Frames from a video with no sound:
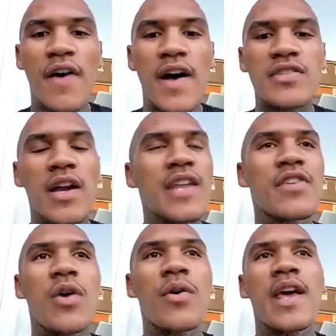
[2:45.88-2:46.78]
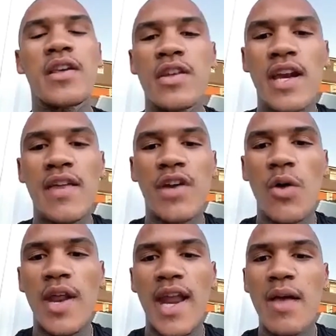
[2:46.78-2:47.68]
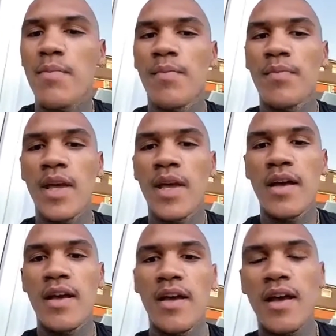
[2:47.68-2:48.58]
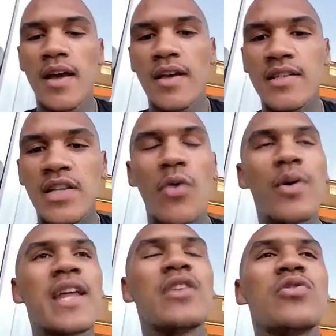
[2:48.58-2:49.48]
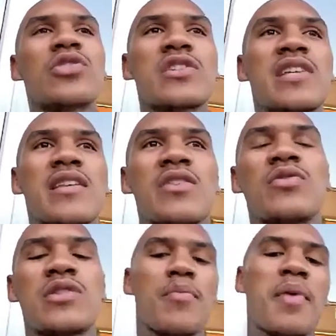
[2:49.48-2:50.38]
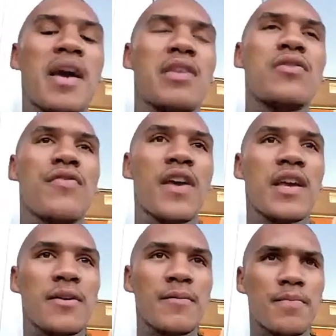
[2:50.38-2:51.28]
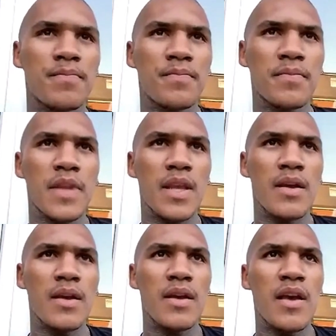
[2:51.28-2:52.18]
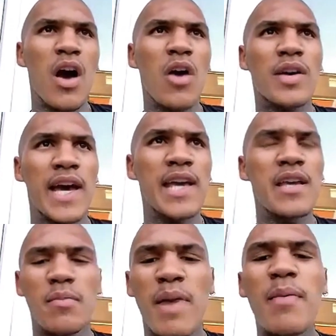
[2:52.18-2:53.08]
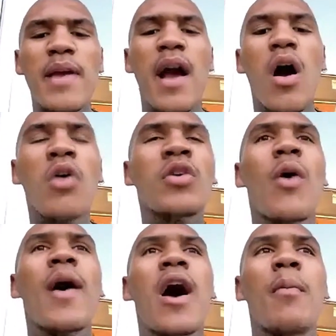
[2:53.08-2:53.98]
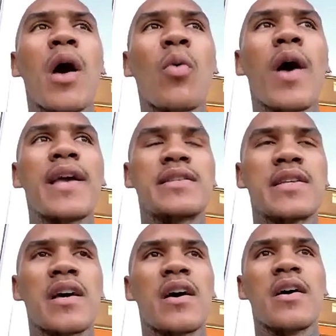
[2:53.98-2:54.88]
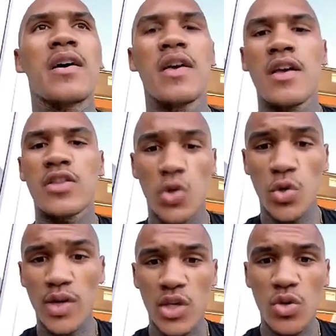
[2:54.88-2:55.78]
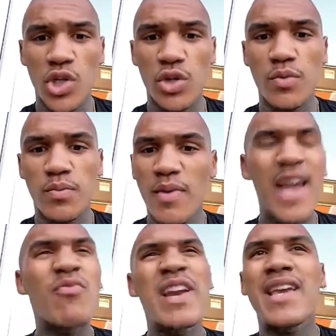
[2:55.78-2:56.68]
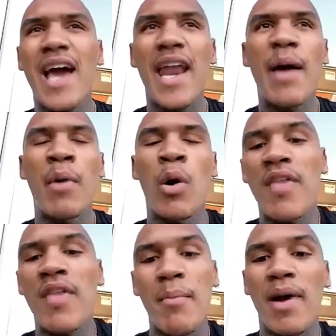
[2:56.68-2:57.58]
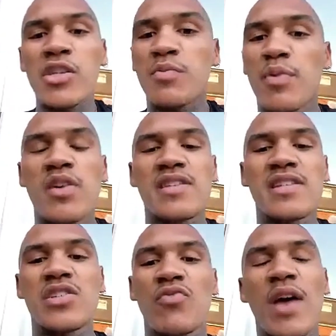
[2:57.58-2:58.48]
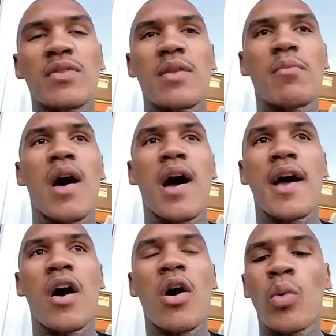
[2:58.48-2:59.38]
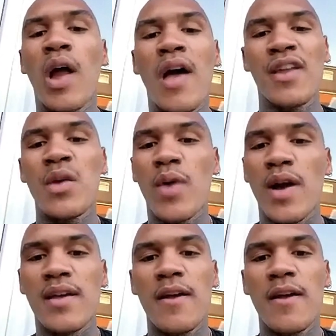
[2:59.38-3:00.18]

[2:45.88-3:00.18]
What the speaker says: you don't even know their name. So and then you sit back and you think, okay, maybe I'll go out of my way to do a YouTube. Ain't really going out of my way that much because it's surrounding my whole life anyway.